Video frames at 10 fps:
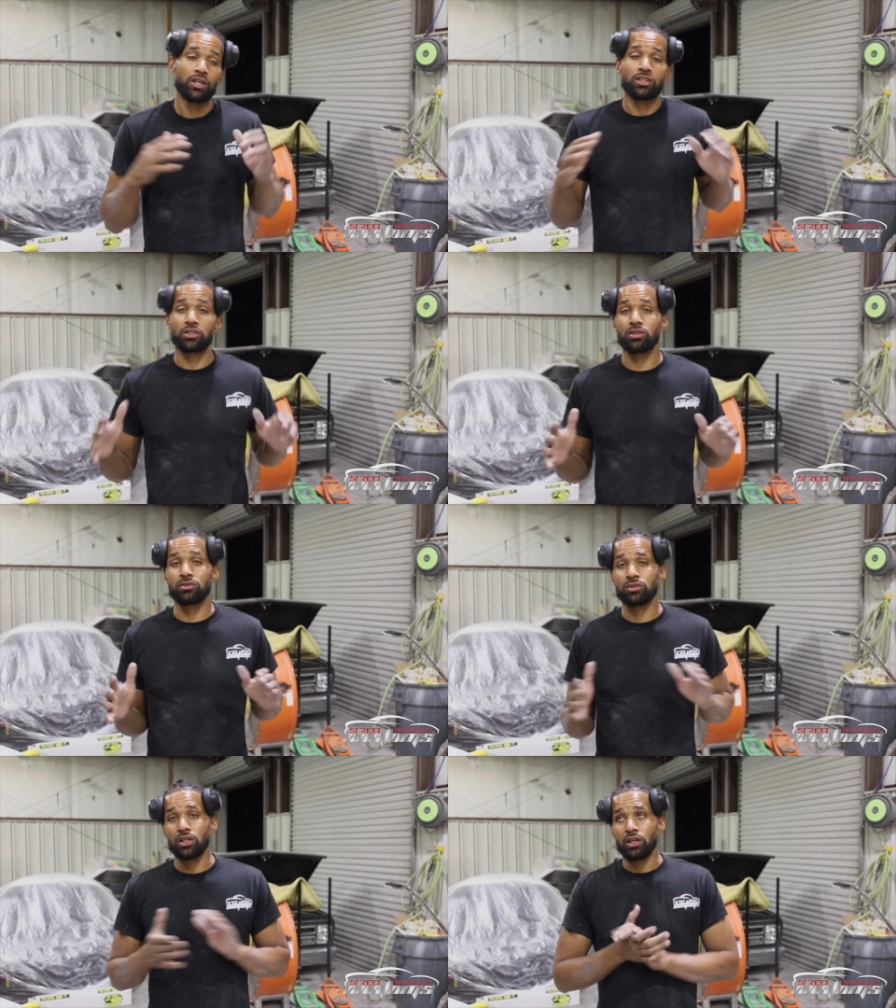So
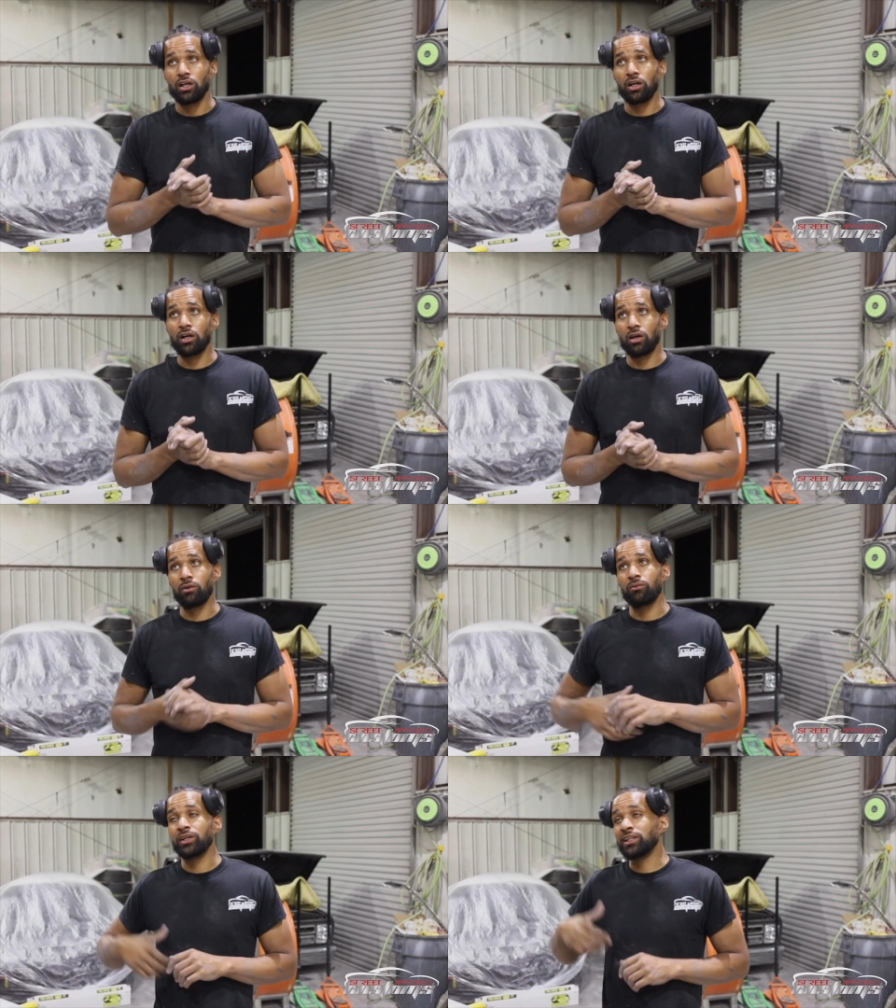
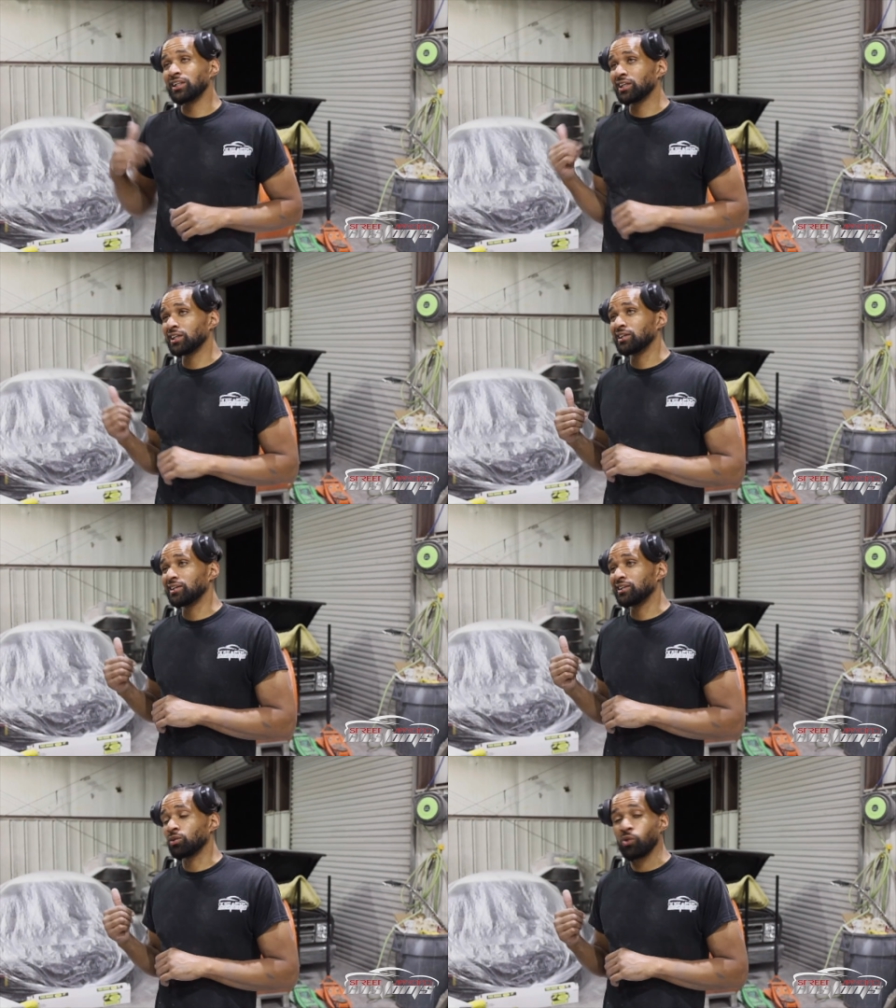we didn't get
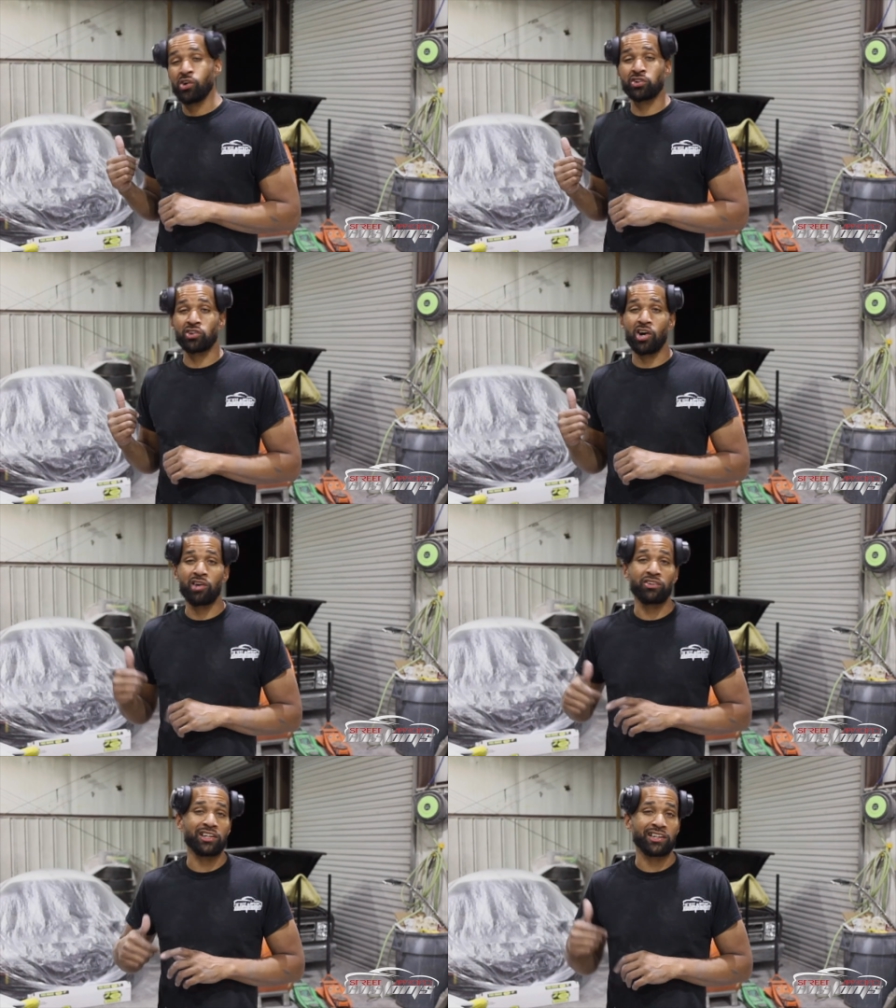the wheels
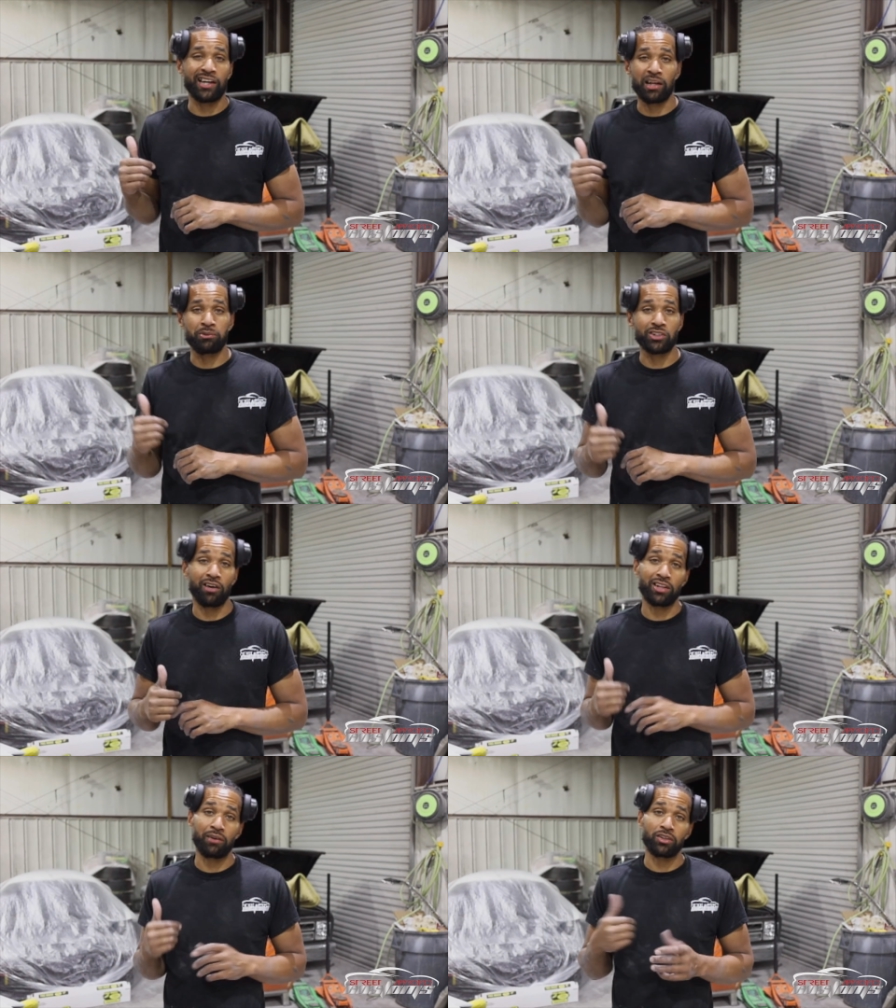off and get the calipers
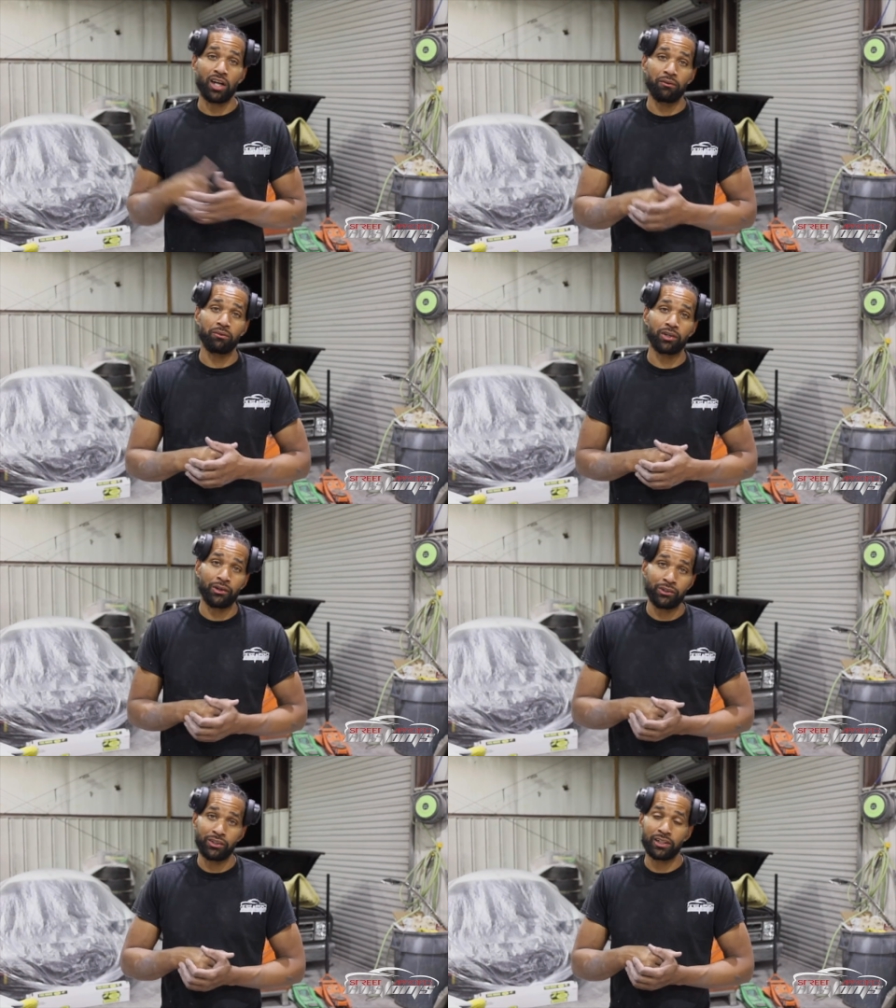off like we thought we were
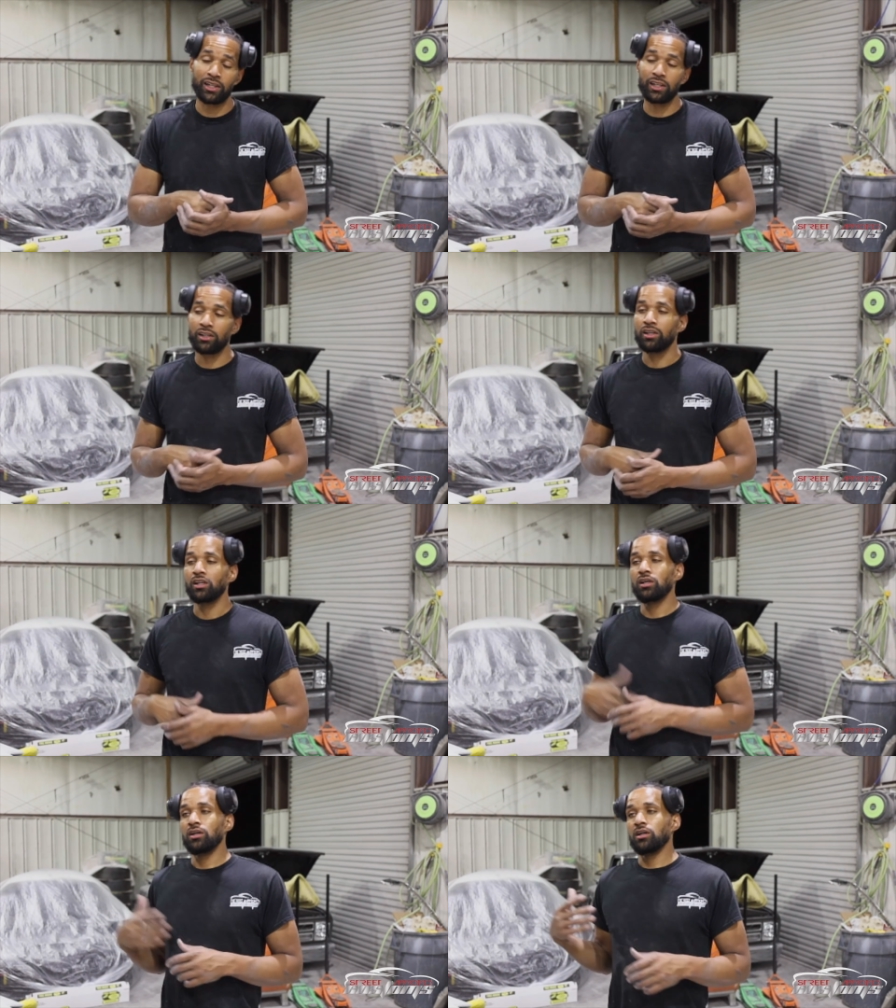going to do today.
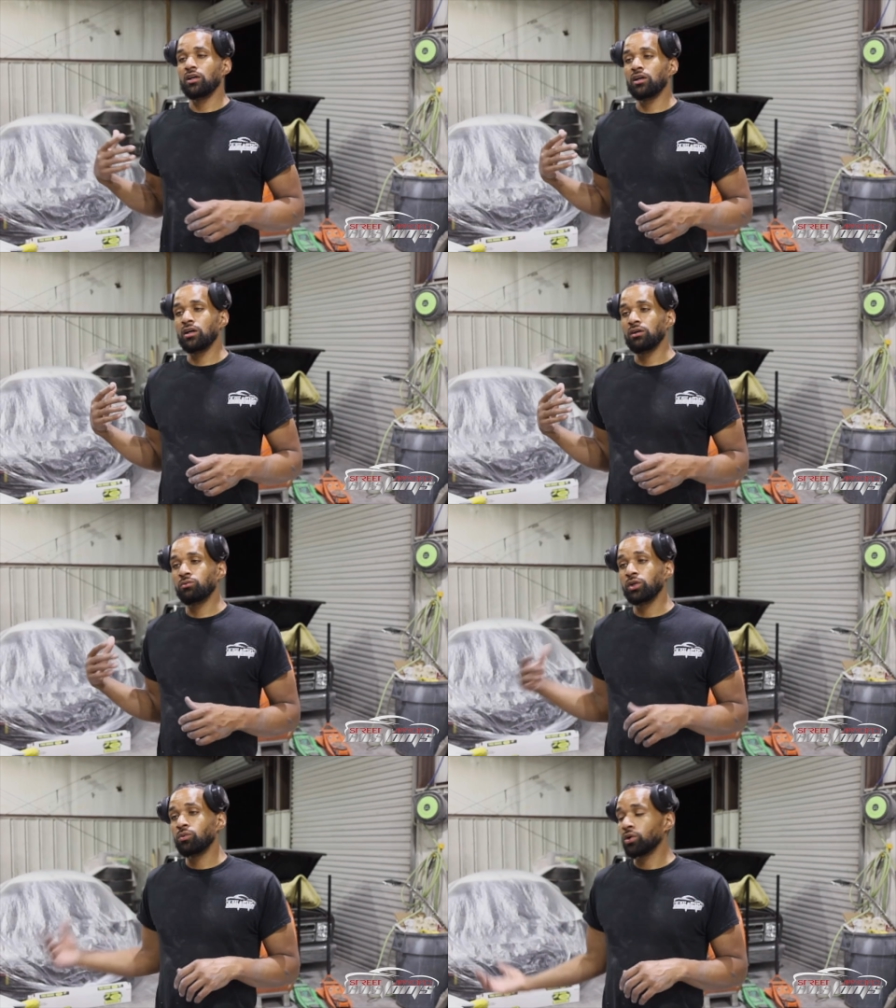
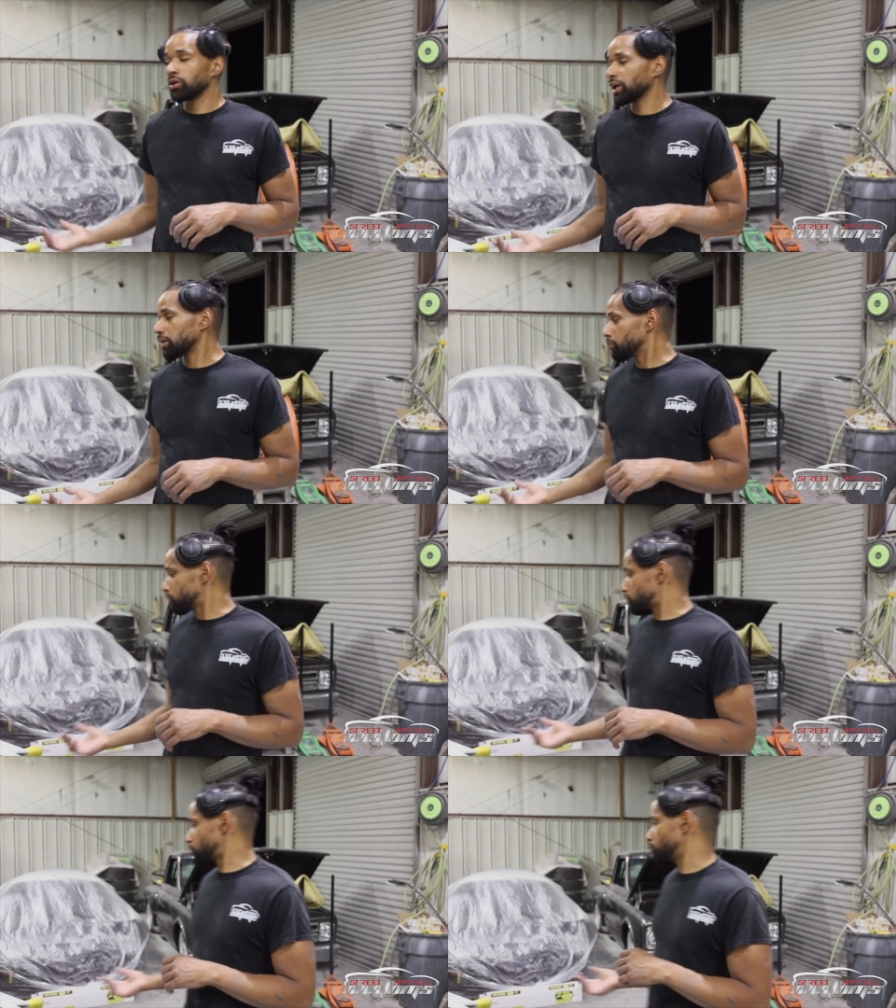We were able
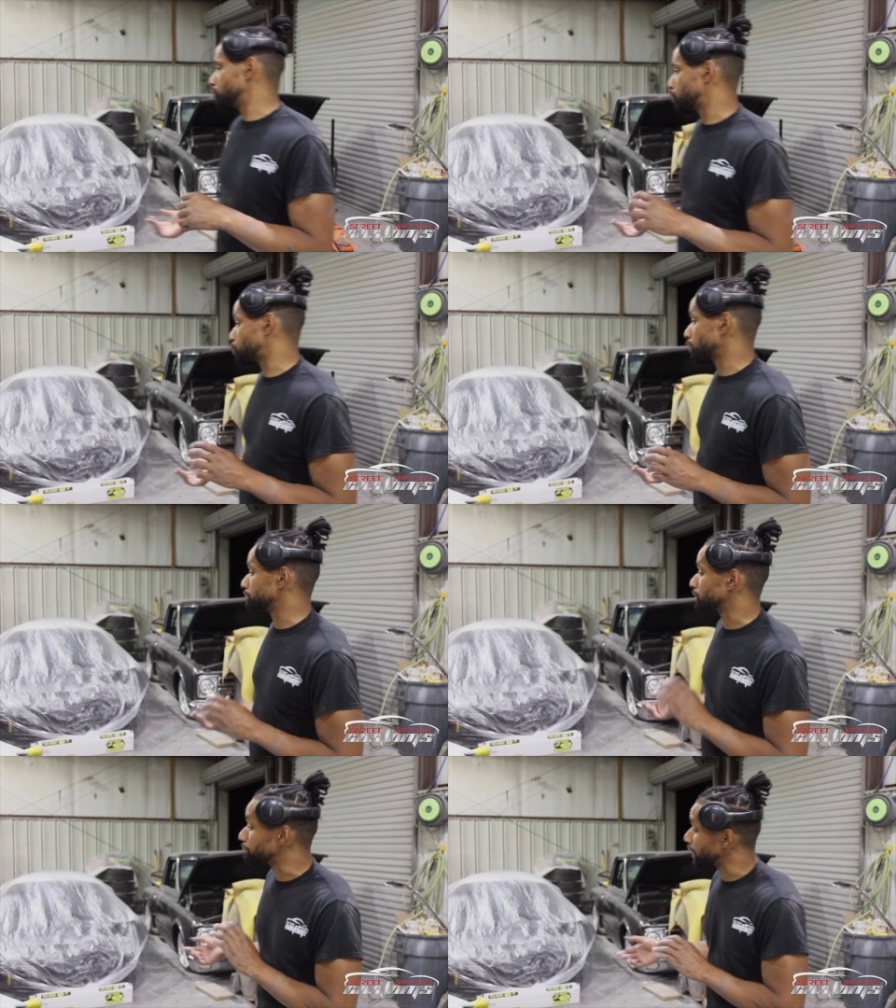to strip
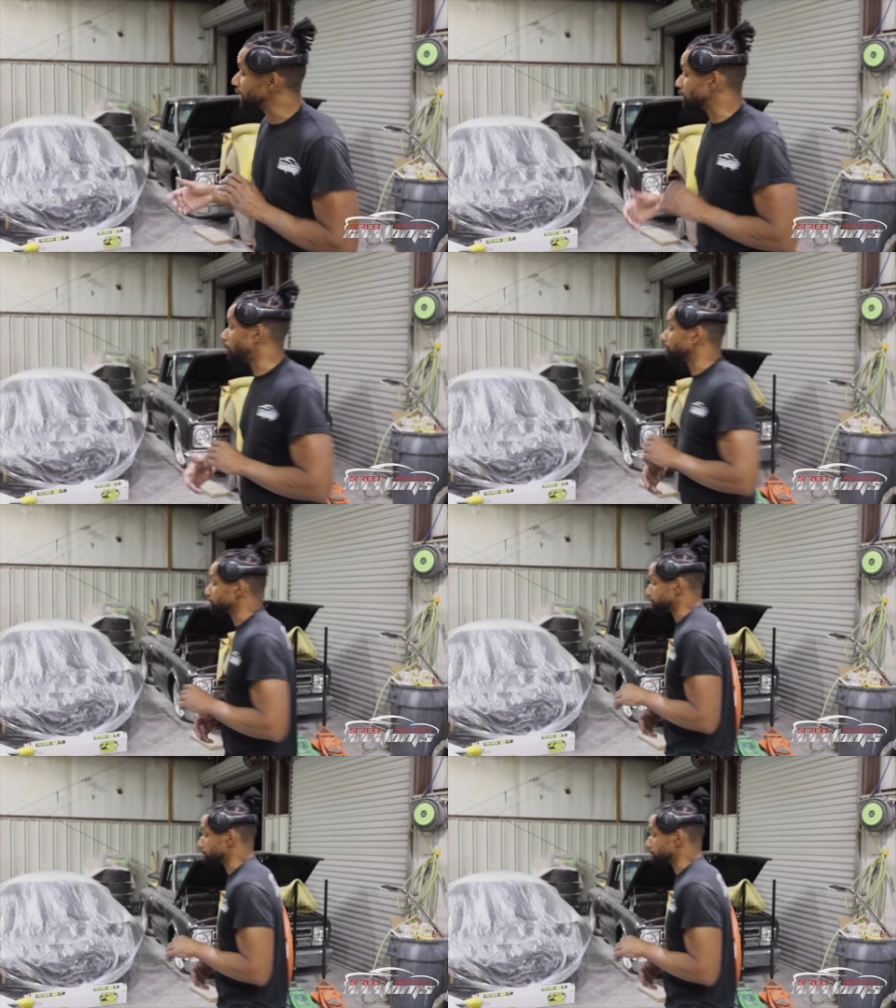the paint off the